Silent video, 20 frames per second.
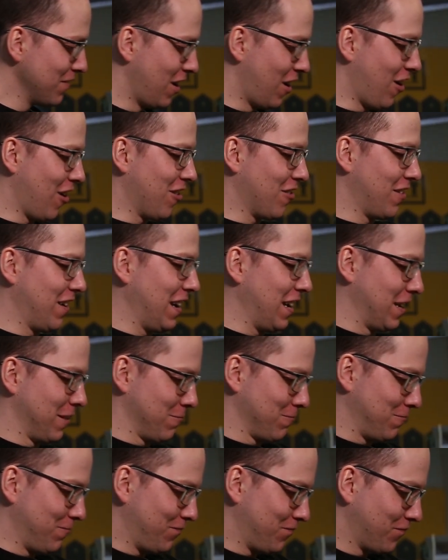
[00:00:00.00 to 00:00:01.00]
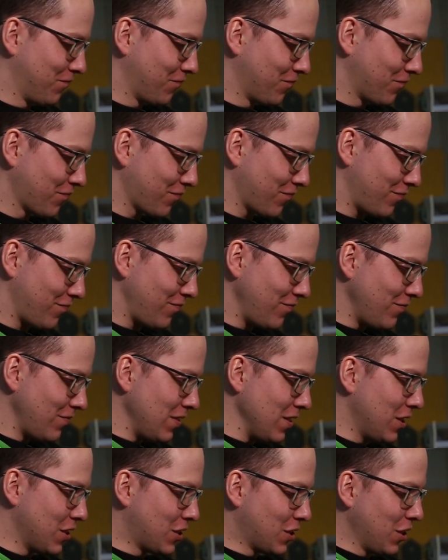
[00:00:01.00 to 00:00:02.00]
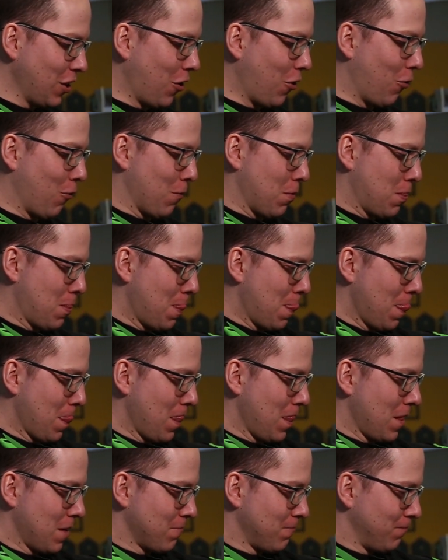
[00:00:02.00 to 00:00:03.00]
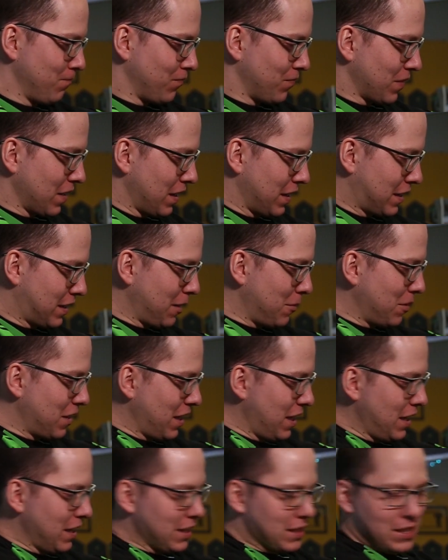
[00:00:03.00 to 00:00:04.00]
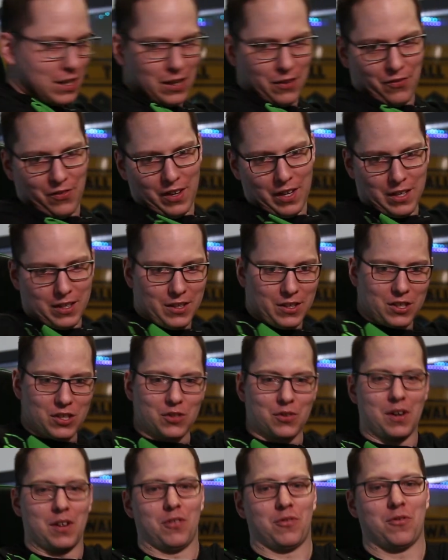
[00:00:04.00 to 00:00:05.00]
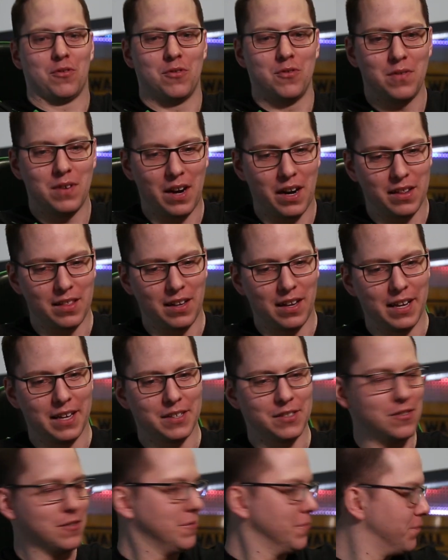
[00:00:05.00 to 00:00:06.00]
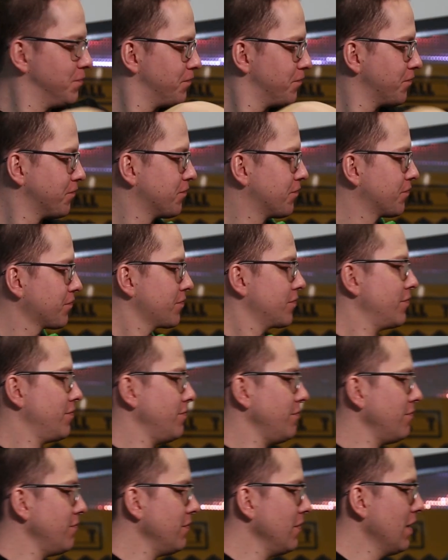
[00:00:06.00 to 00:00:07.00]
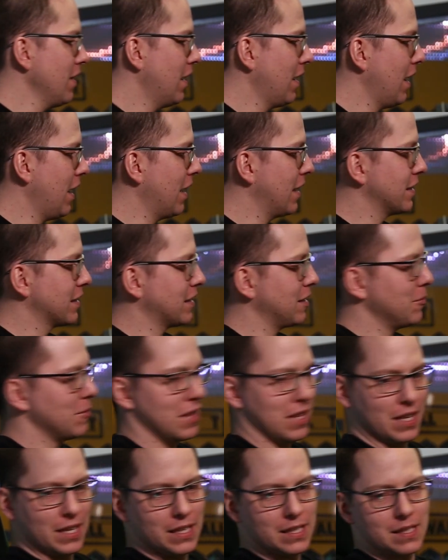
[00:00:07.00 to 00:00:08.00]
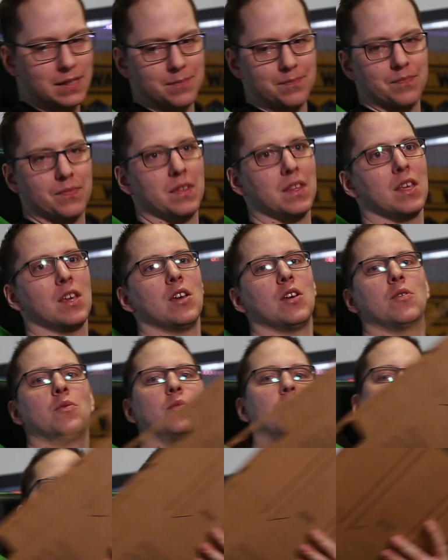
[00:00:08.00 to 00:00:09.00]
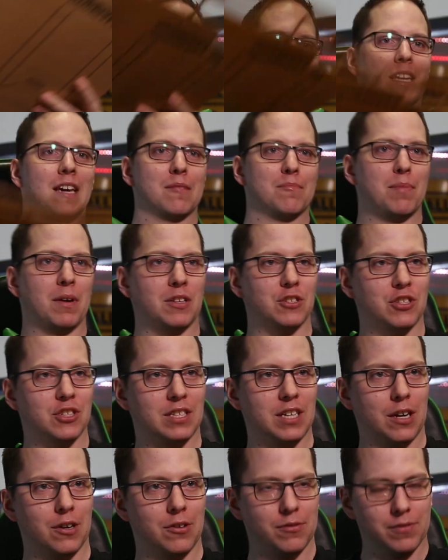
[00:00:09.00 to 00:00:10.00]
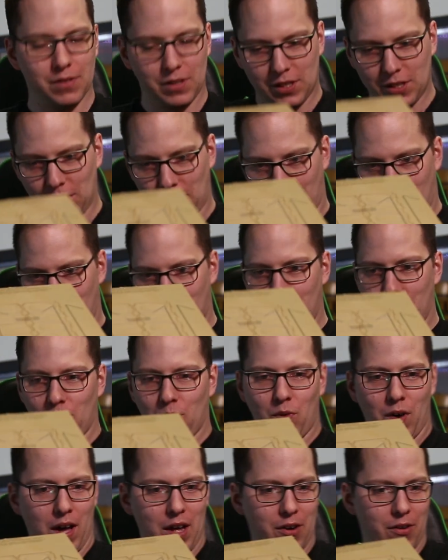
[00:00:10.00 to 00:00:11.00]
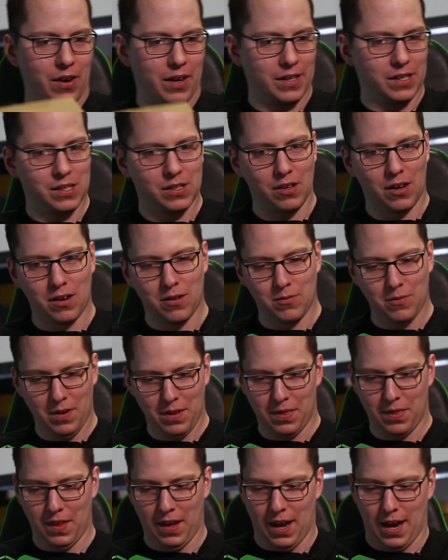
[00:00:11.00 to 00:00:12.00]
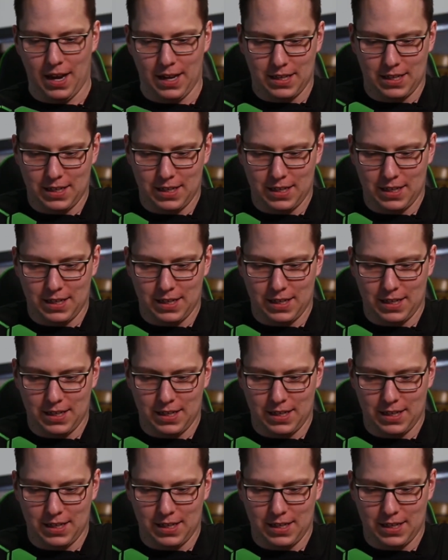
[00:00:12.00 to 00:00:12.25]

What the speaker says: All right. So, some of these fell straight through out of the laser, and some of these will need to get punched out. So, why don't I start with that?